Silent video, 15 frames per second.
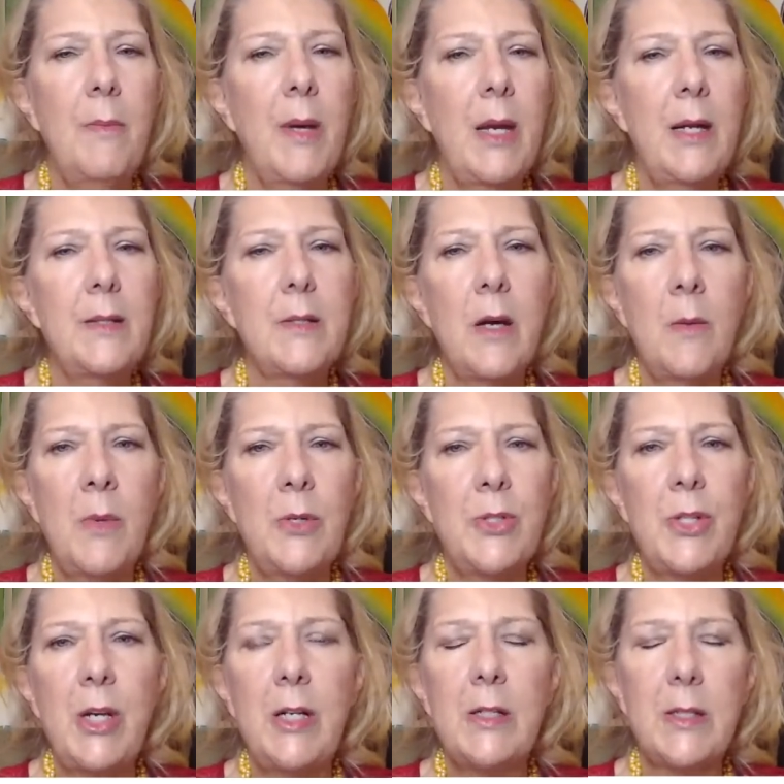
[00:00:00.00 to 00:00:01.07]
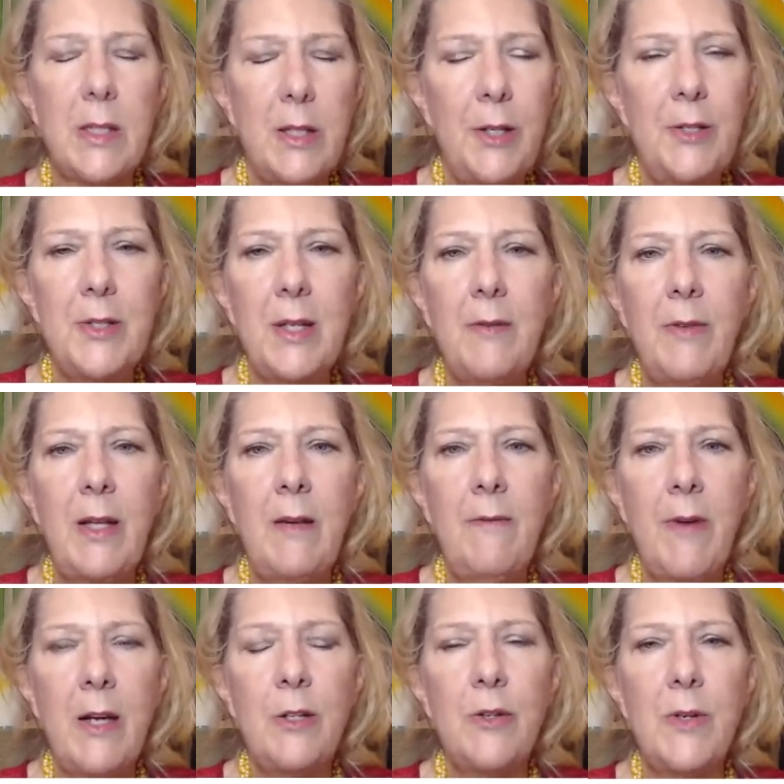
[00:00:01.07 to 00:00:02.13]
but it's almost exclusively
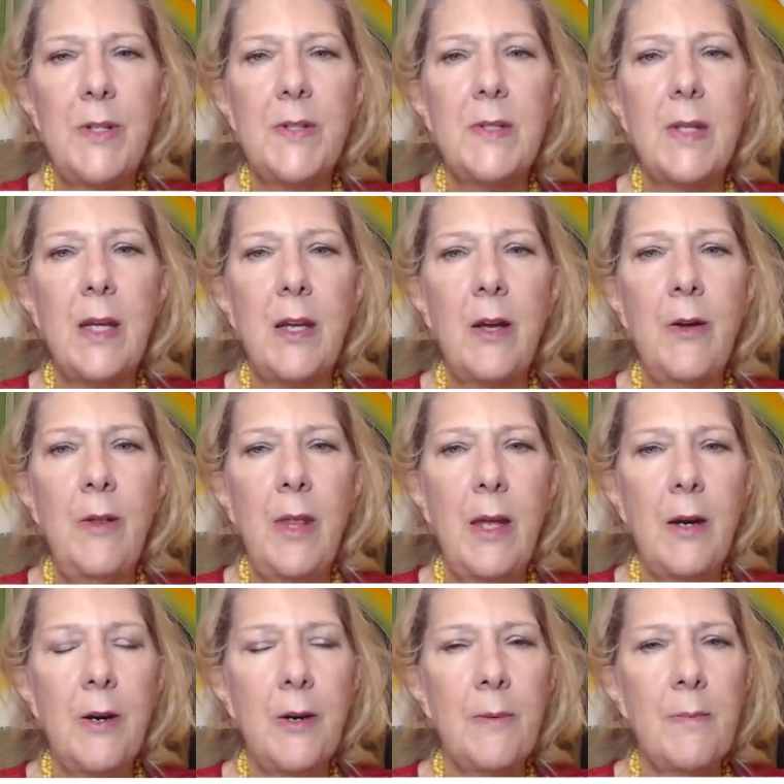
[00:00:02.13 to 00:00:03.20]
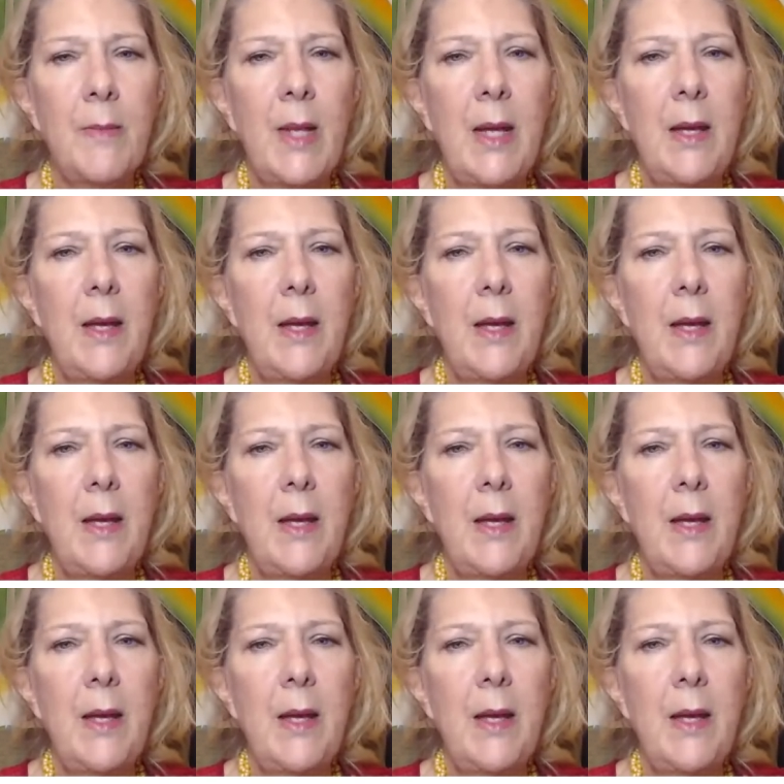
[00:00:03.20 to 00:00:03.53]
veterans that go there,